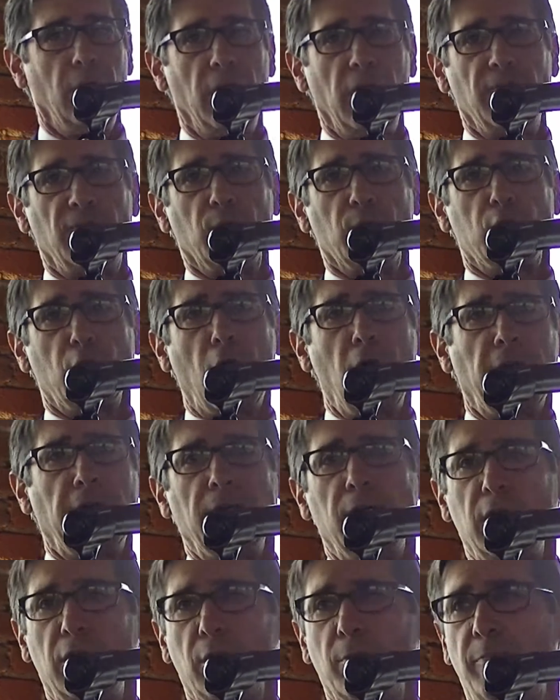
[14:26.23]
if you're
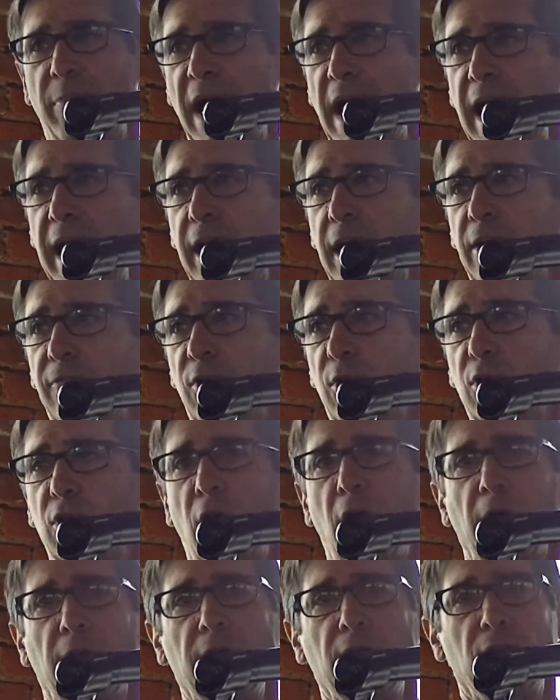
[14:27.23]
talking to your bank, if you're
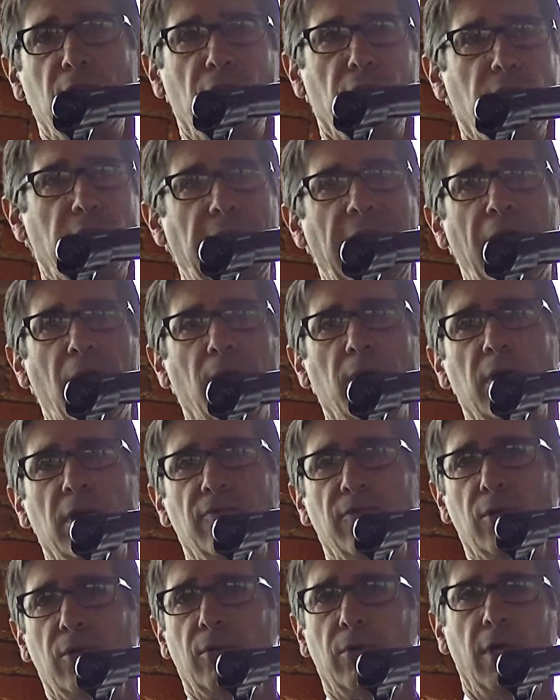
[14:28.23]
talking to your accountant,
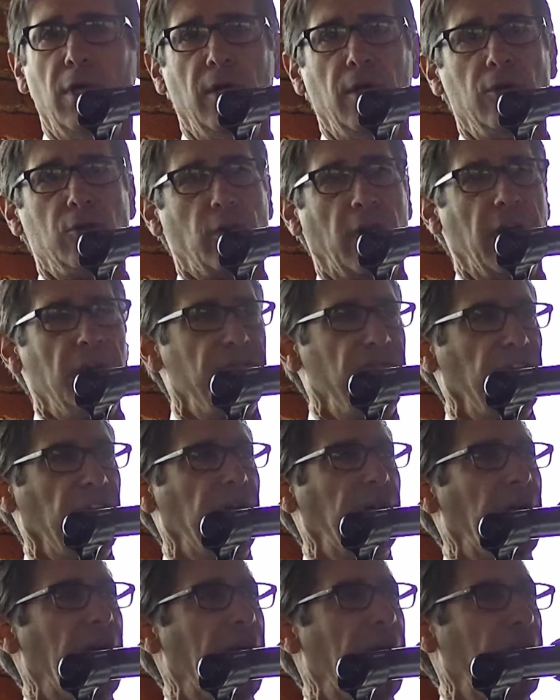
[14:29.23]
if you're trying to
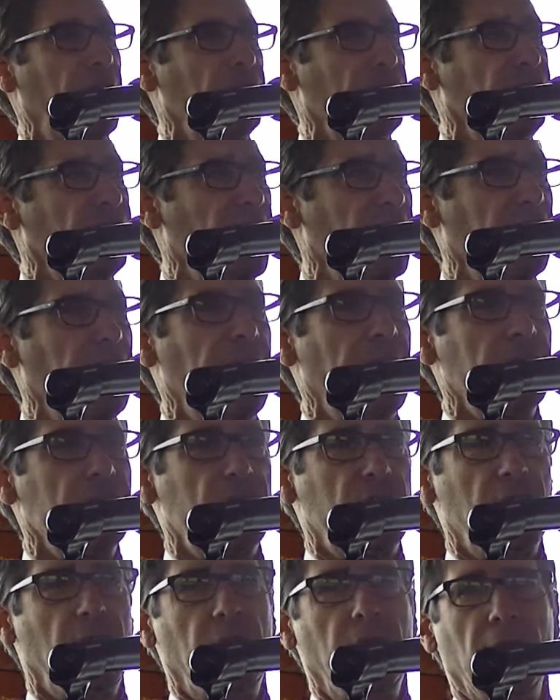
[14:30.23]
figure out how to
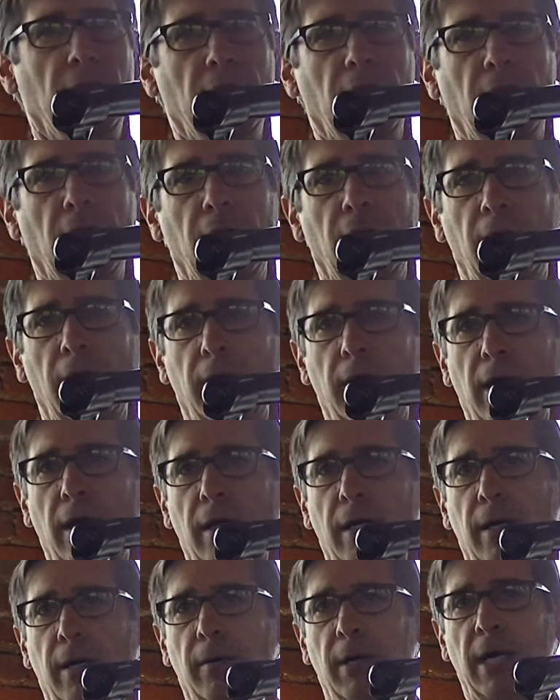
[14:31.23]
finance
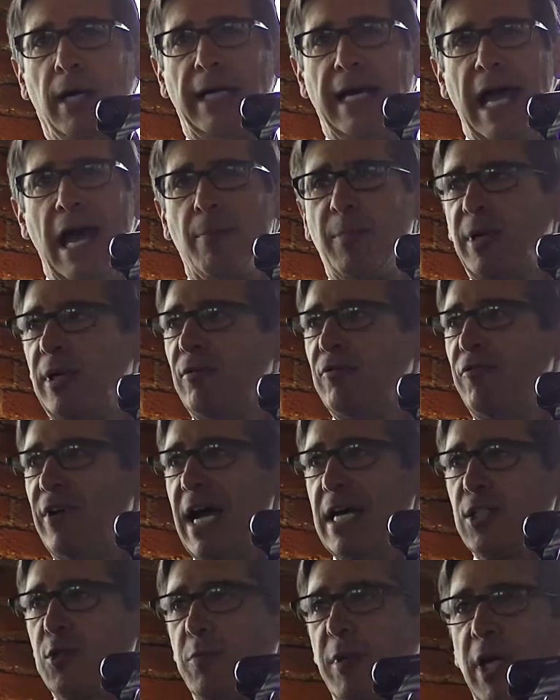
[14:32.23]
a capital
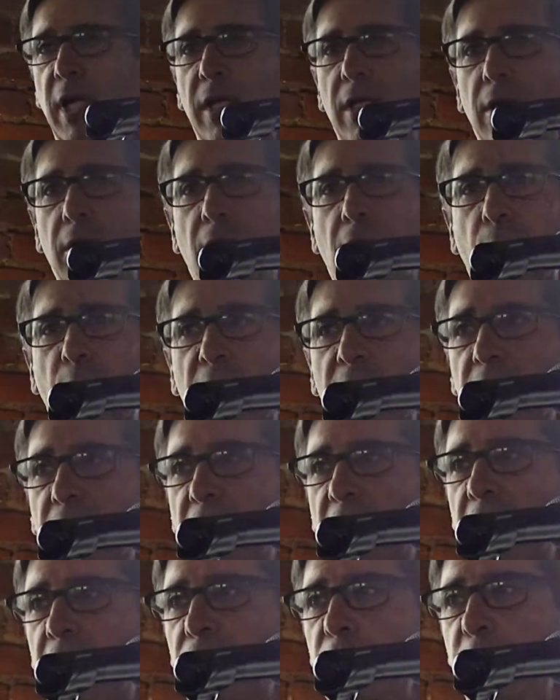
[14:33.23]
investment, a real
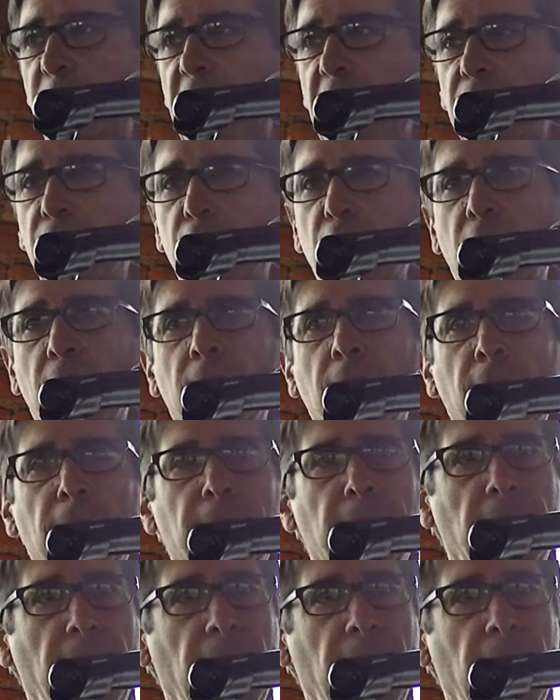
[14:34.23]
estate expansion,